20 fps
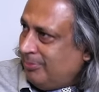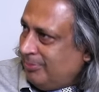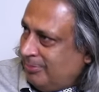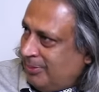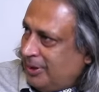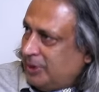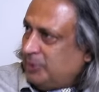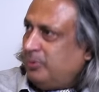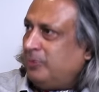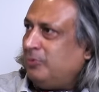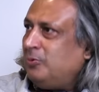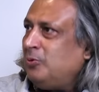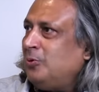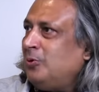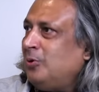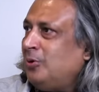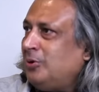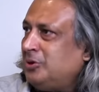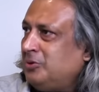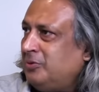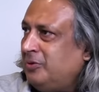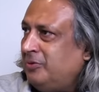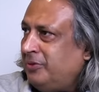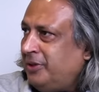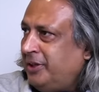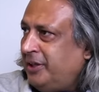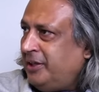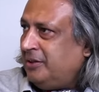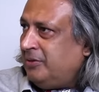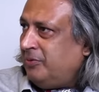much before August
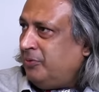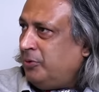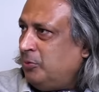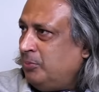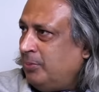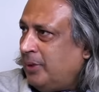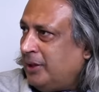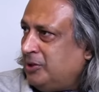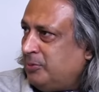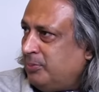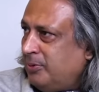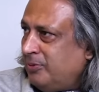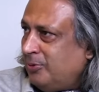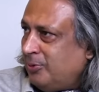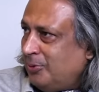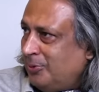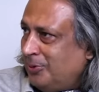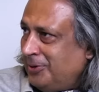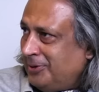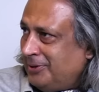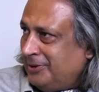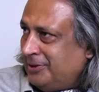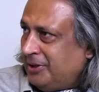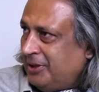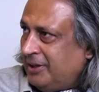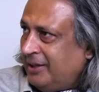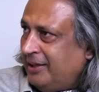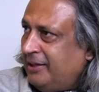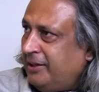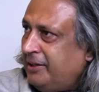15th, few months before,
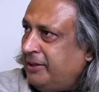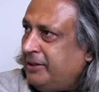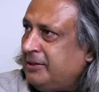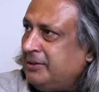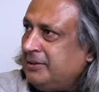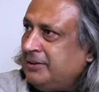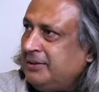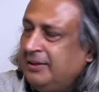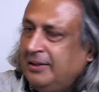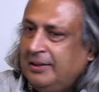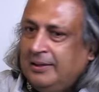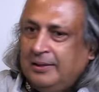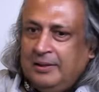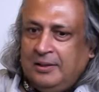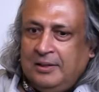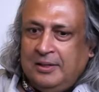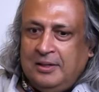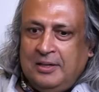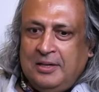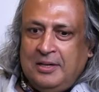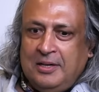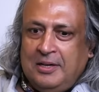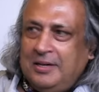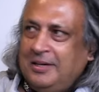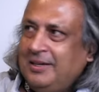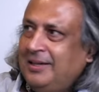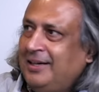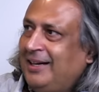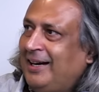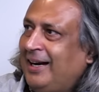certain areas. Interesting.
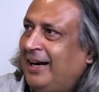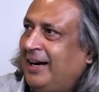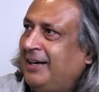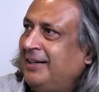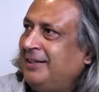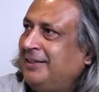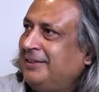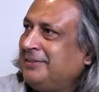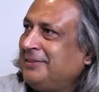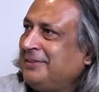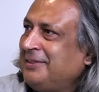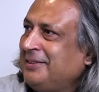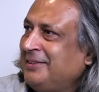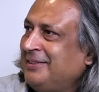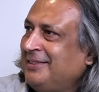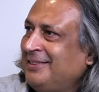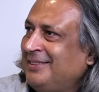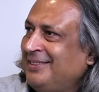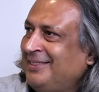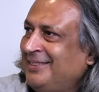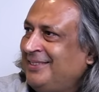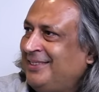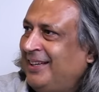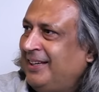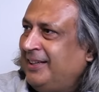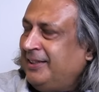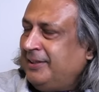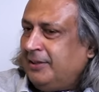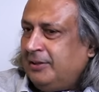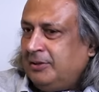And
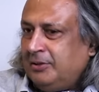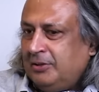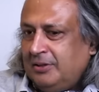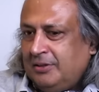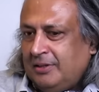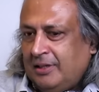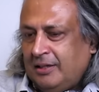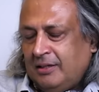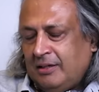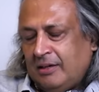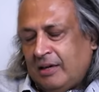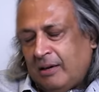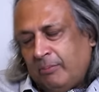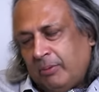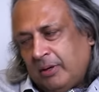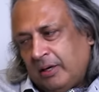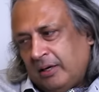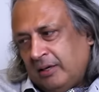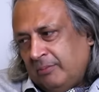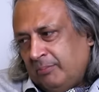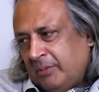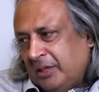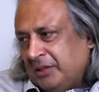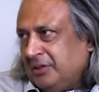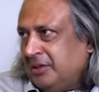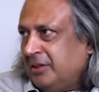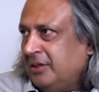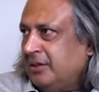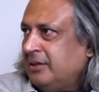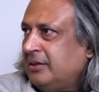they, and
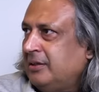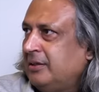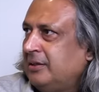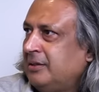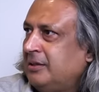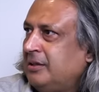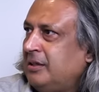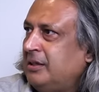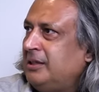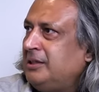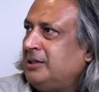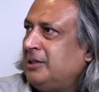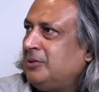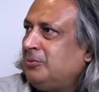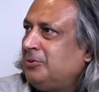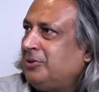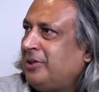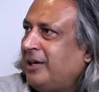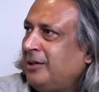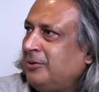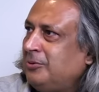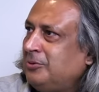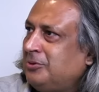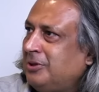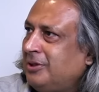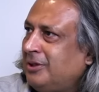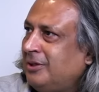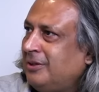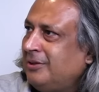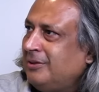Ambassador Khalilzad were trying to
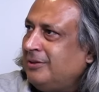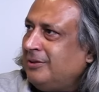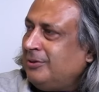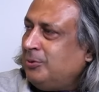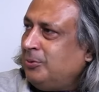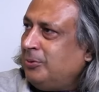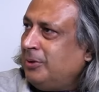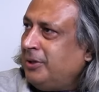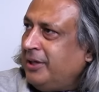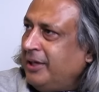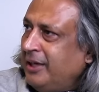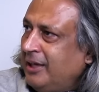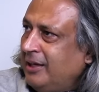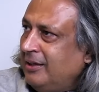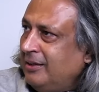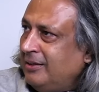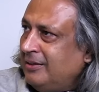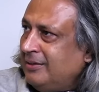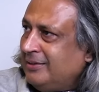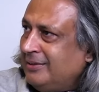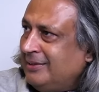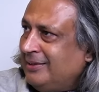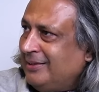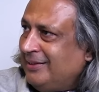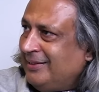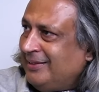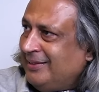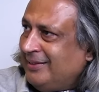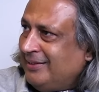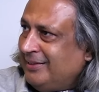do a deal
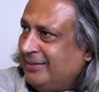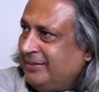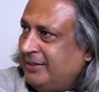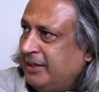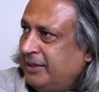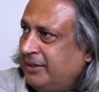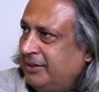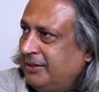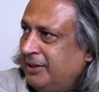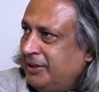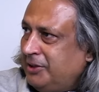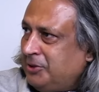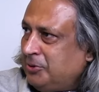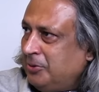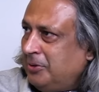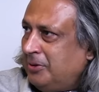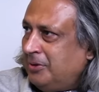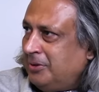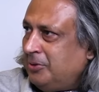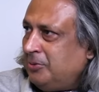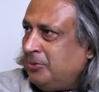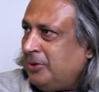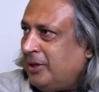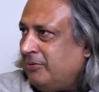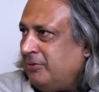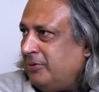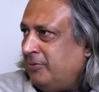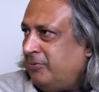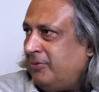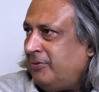that they should, you know,
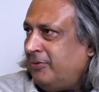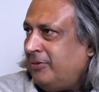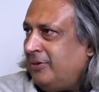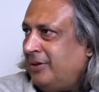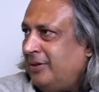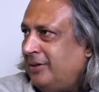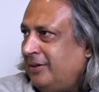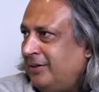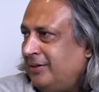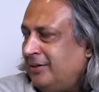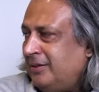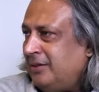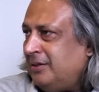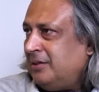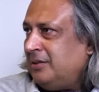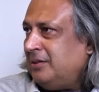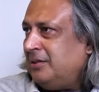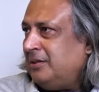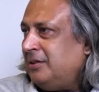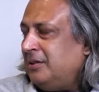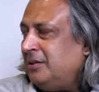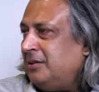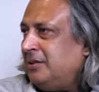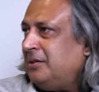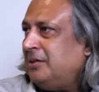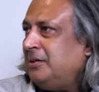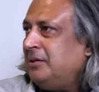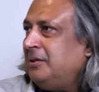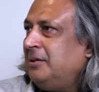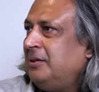have
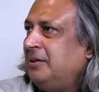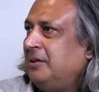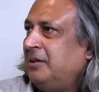a